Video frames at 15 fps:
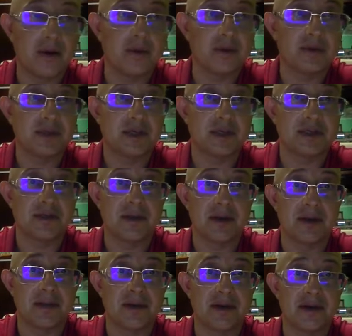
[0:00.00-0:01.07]
gonna send the
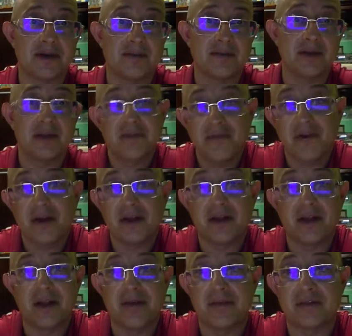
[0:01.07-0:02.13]
money back and file a
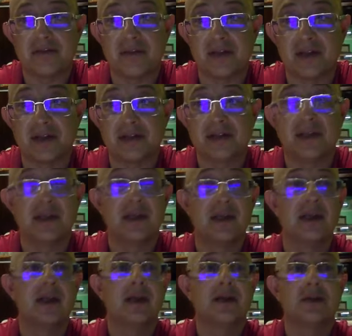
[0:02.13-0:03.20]
claim with FedEx.
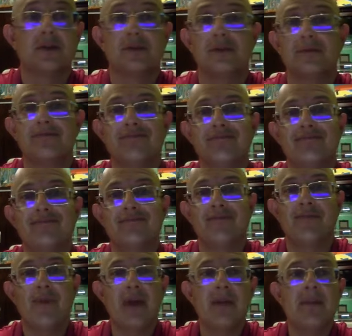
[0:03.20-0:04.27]
So
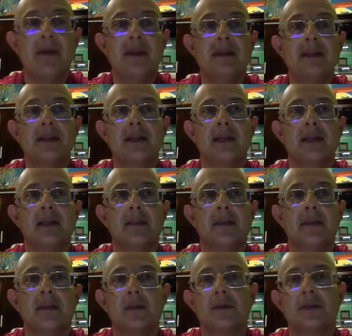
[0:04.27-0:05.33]
why painting can be
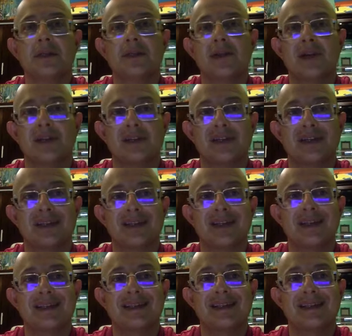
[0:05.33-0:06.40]
lost in transit?
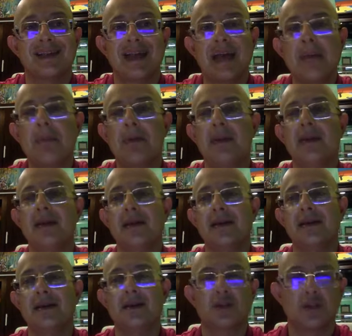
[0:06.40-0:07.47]
It's happening
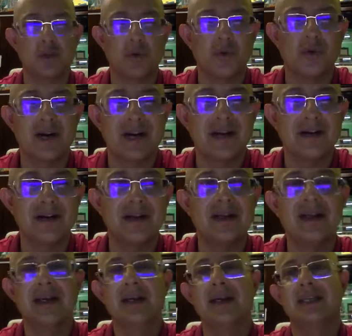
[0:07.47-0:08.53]
so rarely
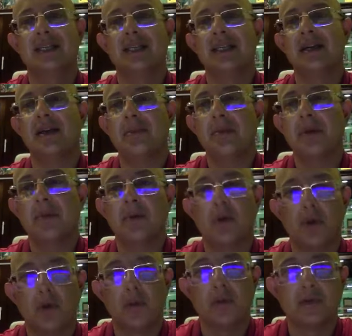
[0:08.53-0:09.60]
that I remember
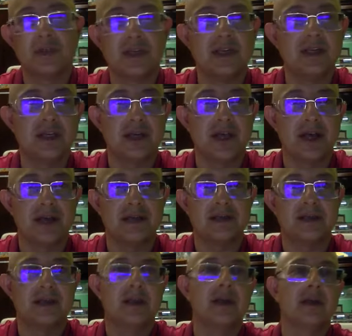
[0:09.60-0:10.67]
almost each
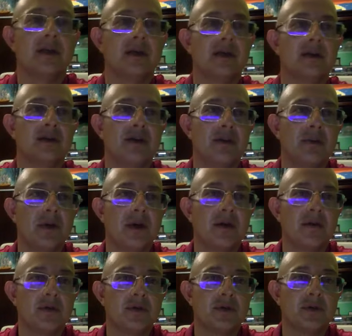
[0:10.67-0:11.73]
case. Somebody
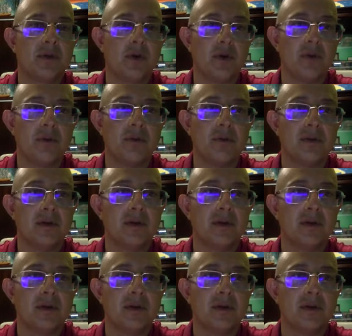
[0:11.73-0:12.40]
wasn't home,